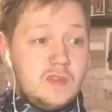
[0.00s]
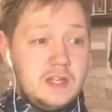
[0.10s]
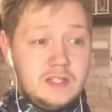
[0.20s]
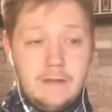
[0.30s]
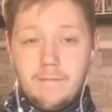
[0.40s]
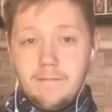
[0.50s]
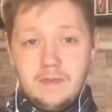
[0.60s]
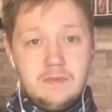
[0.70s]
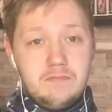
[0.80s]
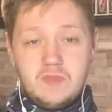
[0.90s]
a
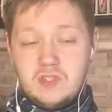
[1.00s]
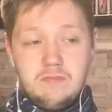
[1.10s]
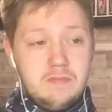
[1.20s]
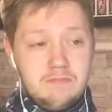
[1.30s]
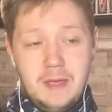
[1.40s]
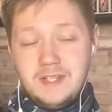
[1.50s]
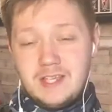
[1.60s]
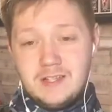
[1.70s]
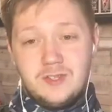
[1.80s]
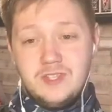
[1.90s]
maybe
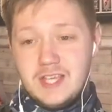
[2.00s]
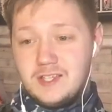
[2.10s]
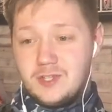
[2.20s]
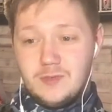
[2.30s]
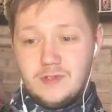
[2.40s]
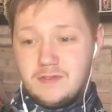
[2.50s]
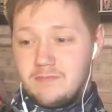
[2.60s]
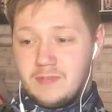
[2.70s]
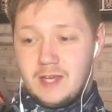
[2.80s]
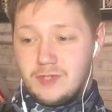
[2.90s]
Tetsu Tetsu and
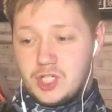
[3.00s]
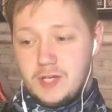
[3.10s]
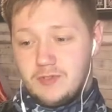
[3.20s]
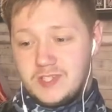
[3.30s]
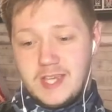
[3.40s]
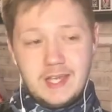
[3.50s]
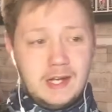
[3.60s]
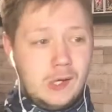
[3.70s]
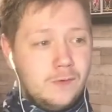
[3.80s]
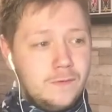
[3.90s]
Kirishima are taken
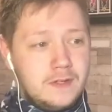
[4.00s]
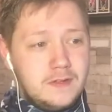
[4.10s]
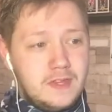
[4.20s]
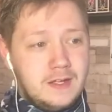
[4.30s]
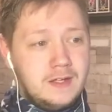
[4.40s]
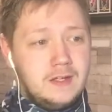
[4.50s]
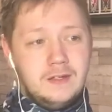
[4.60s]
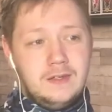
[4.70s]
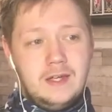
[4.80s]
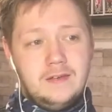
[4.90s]
out of the thing
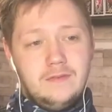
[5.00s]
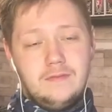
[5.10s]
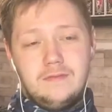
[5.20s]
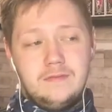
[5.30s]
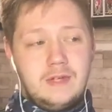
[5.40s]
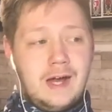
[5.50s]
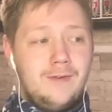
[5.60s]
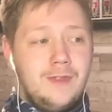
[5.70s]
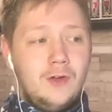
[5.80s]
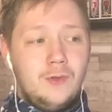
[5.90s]
and then out
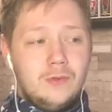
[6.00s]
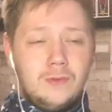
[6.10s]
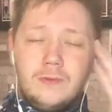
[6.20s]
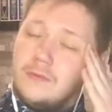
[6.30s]
of the whole